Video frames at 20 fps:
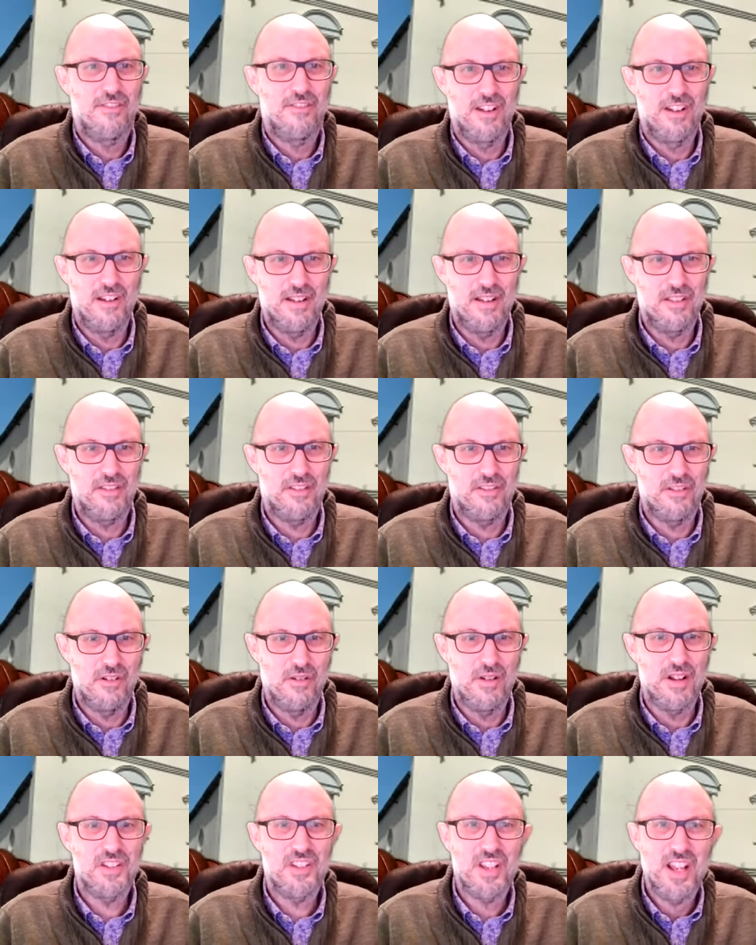flowing
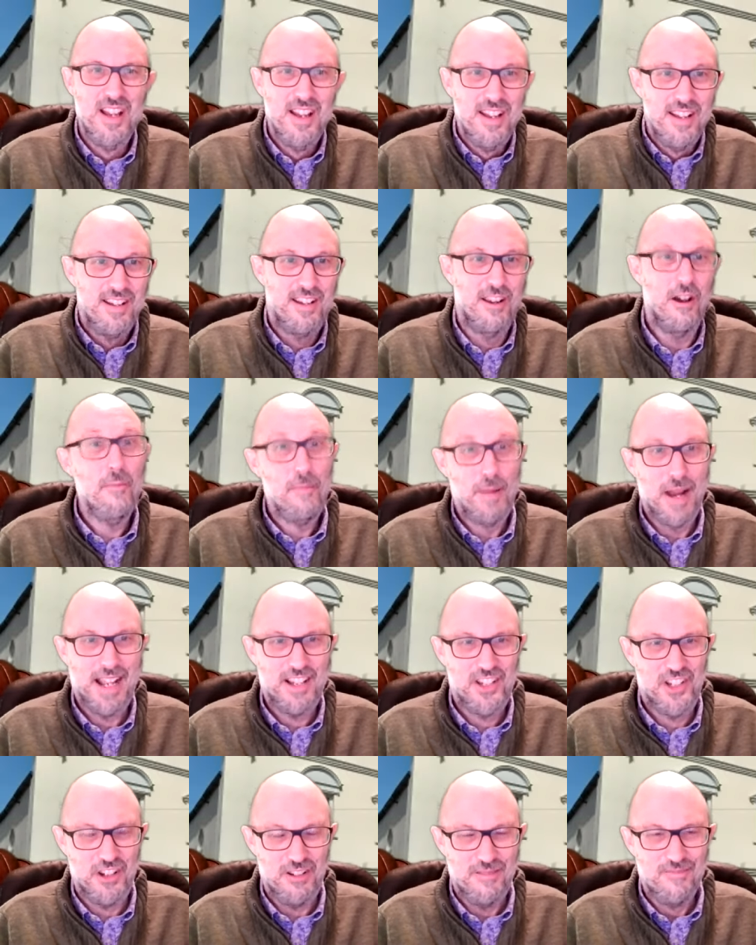through us. God
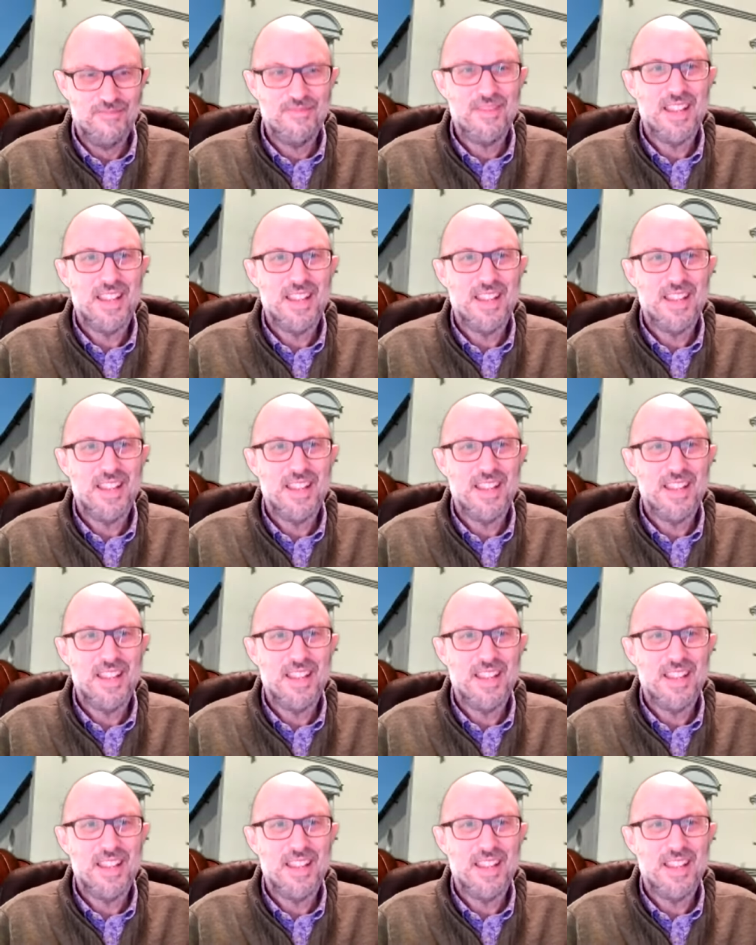bless you,